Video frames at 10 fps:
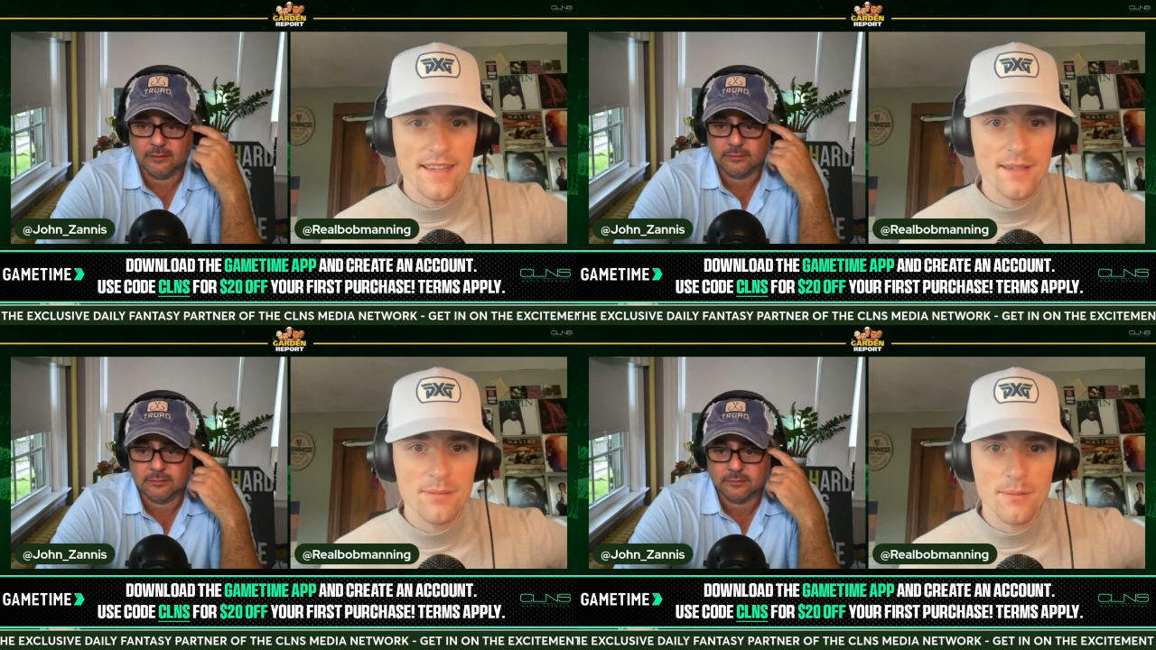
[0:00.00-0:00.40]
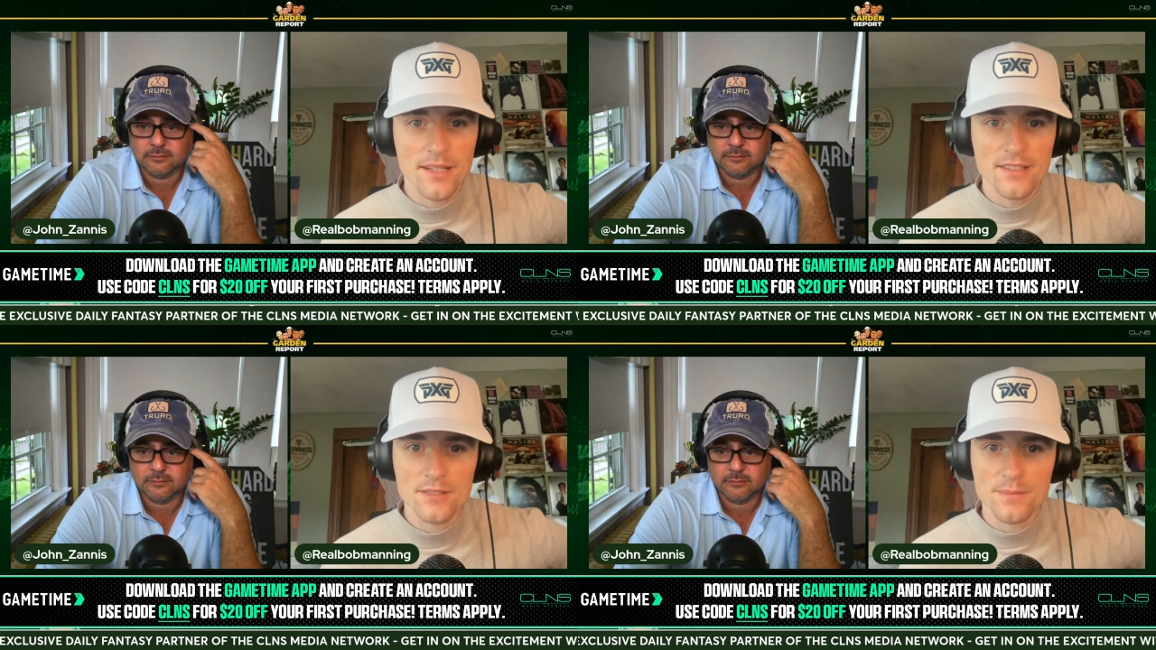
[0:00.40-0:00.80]
Speaker 1: him at
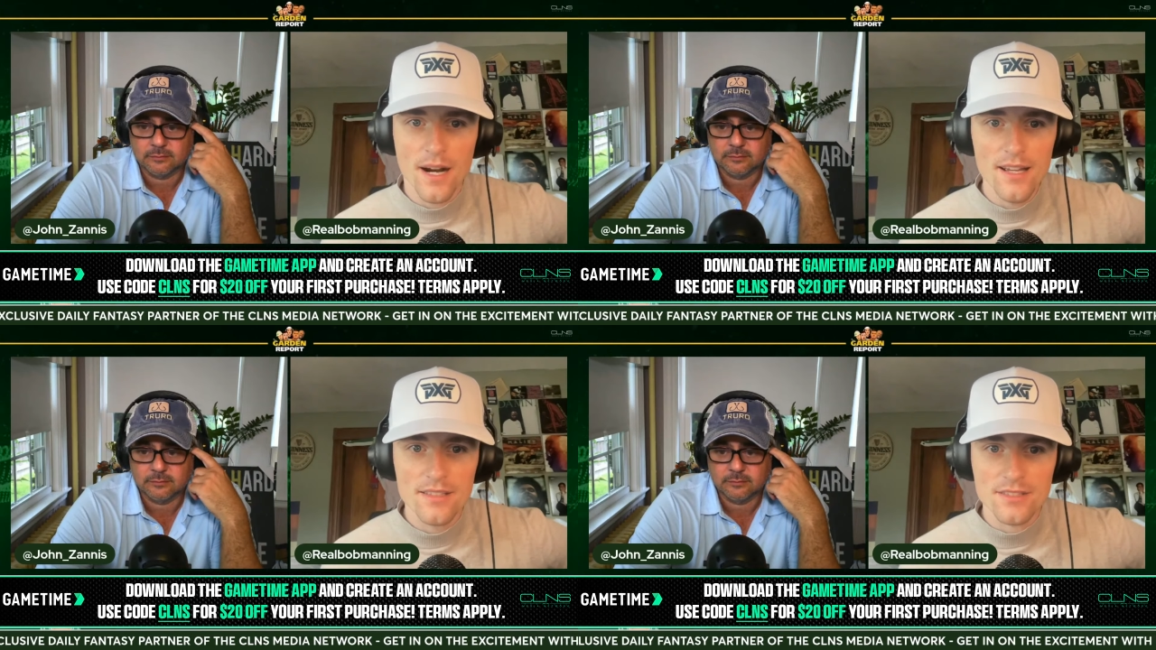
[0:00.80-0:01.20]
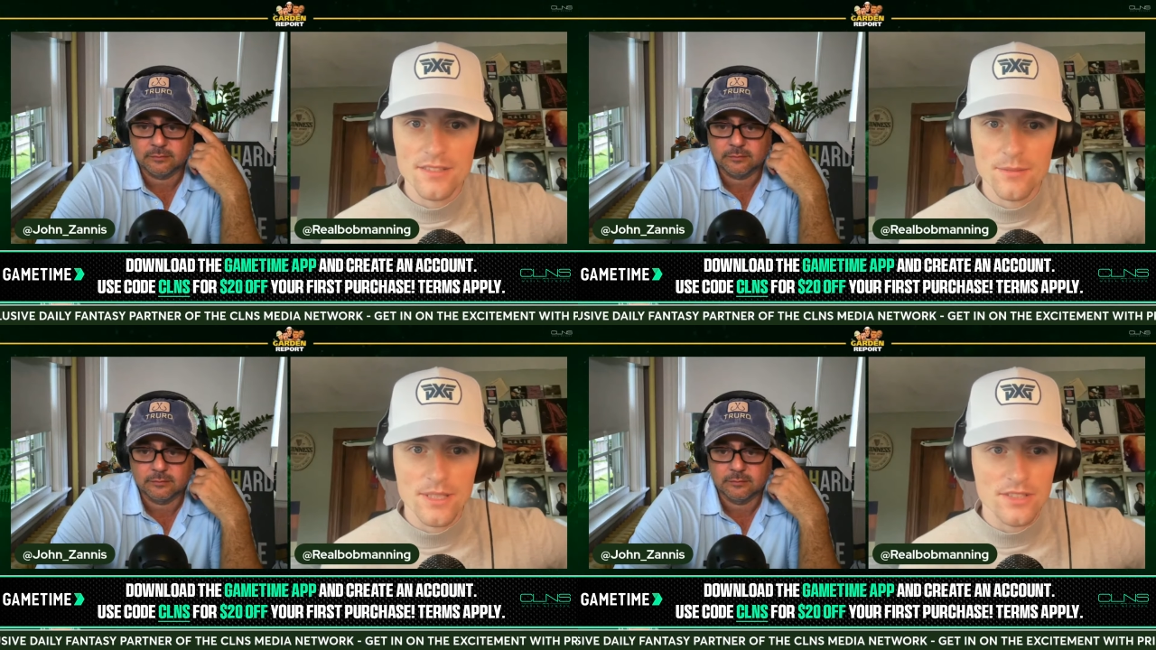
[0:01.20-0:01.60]
this price,
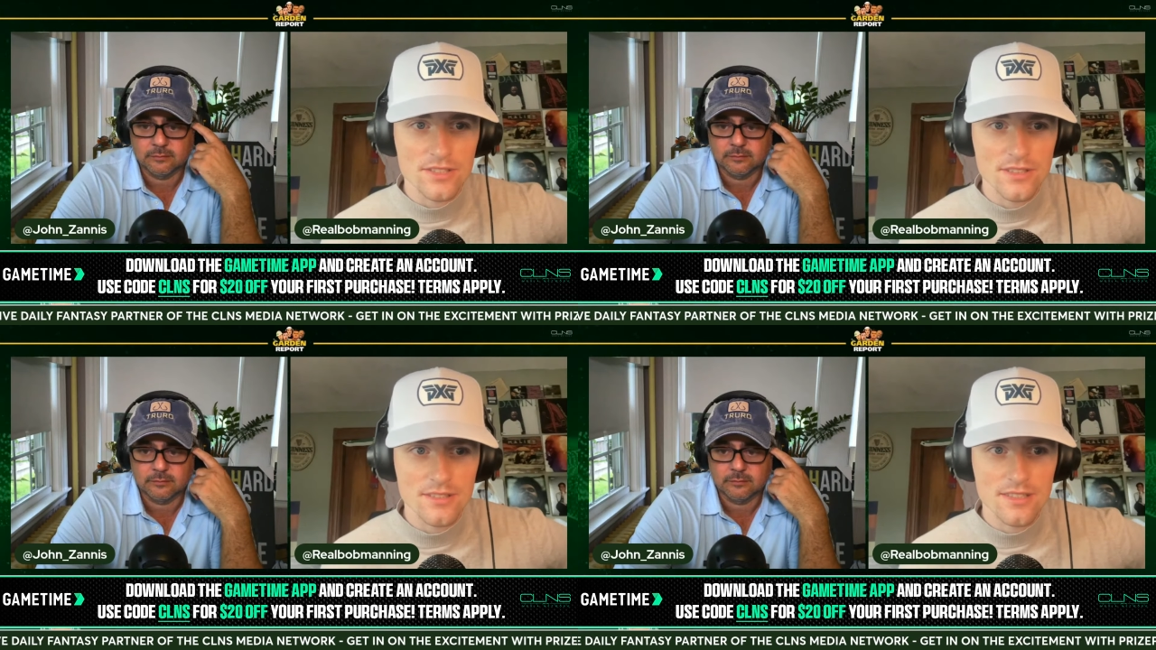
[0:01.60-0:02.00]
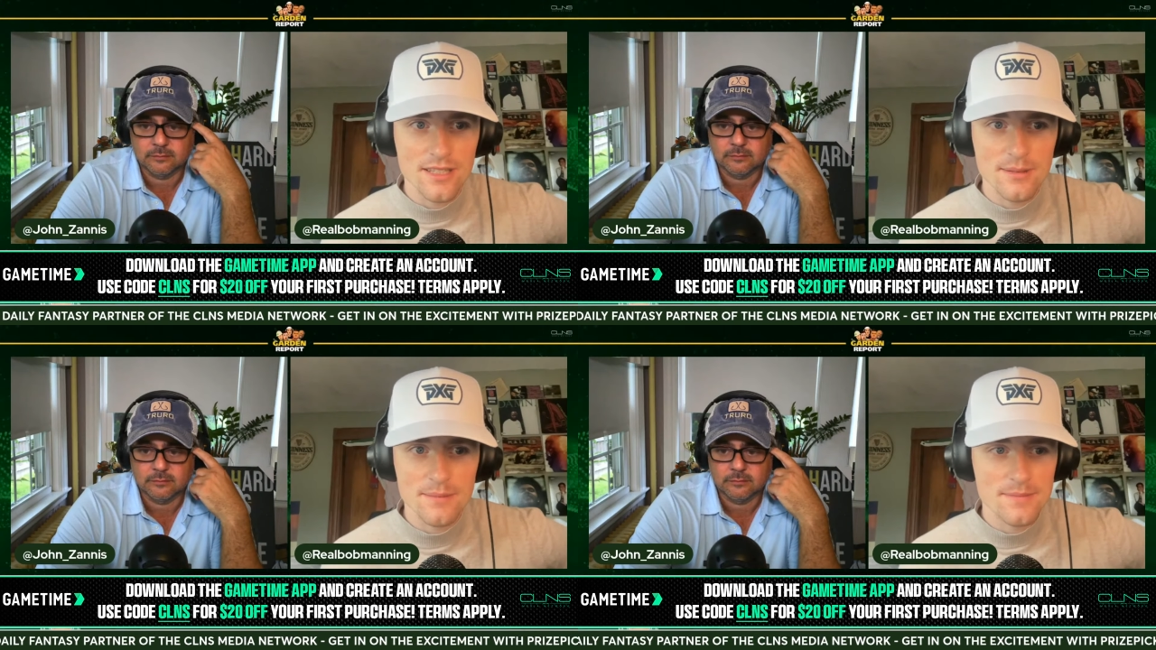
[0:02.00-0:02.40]
which
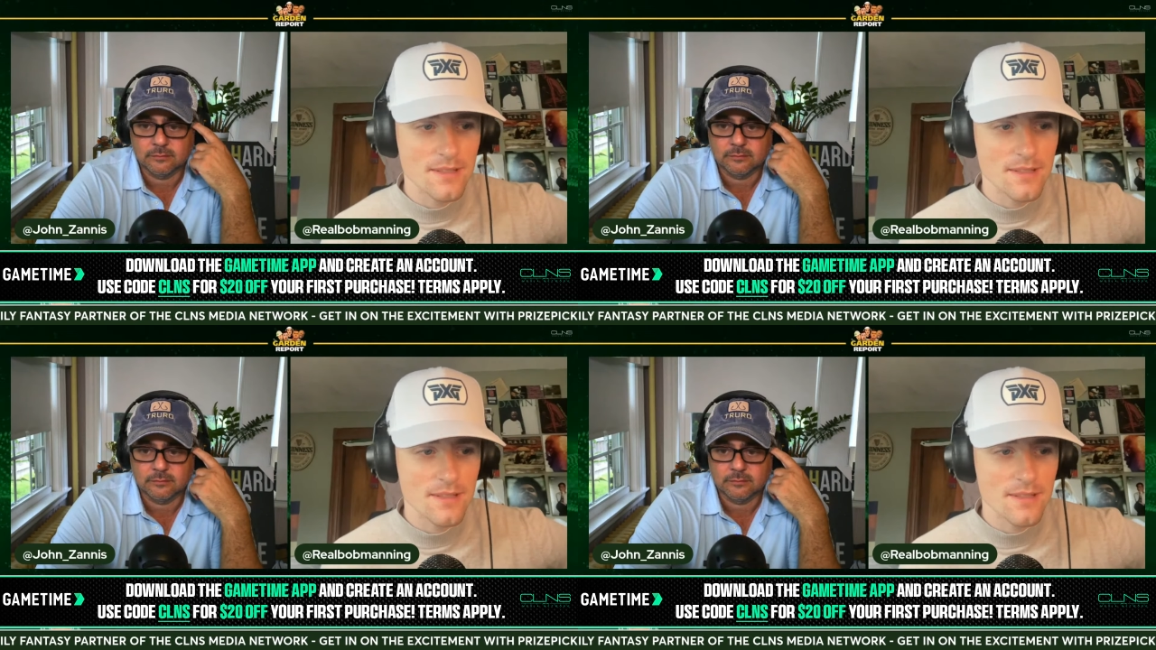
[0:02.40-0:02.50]
seemed